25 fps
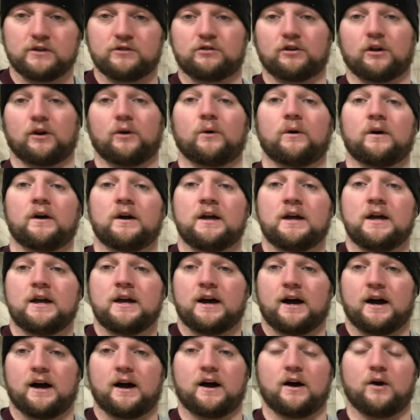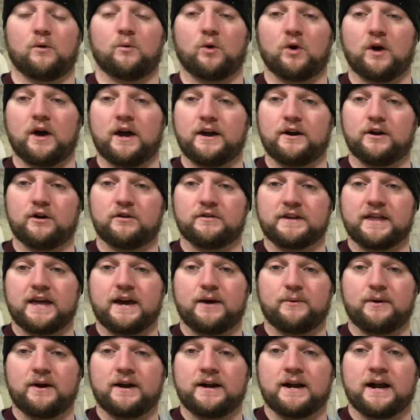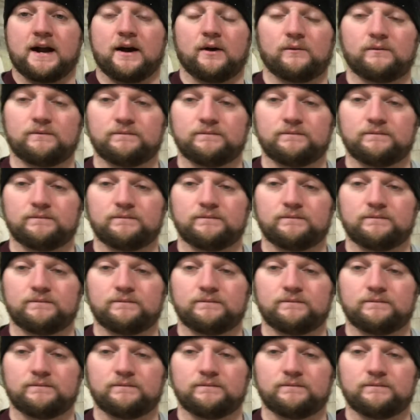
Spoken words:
So we'll head over that way now.